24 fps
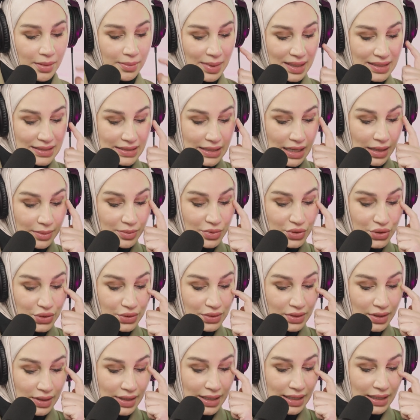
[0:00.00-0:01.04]
but I'm
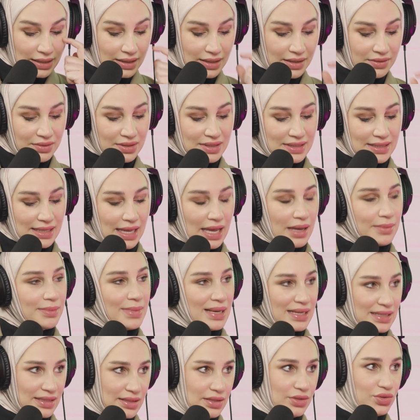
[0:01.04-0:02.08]
sure that there is a
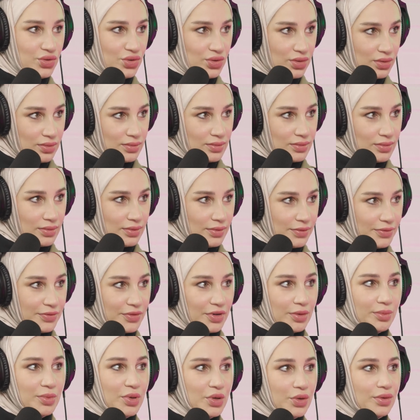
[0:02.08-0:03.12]
message
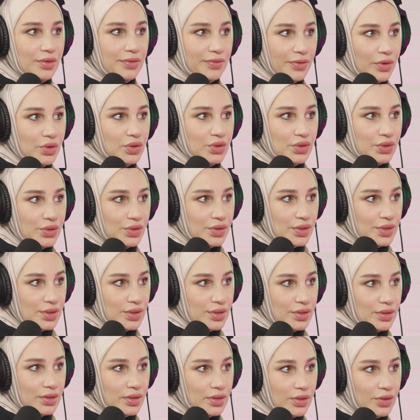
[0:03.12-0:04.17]
from your photos
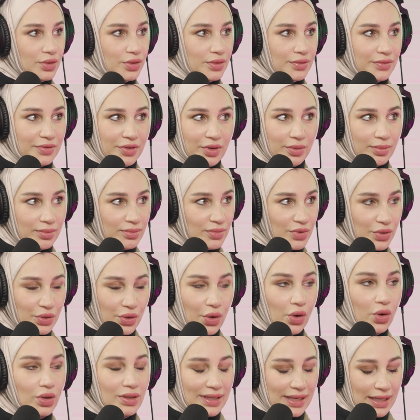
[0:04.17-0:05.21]
or from your
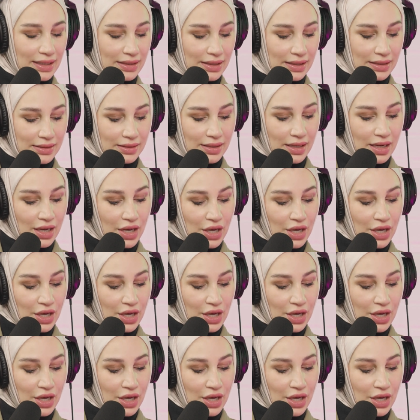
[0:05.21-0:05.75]
whole career.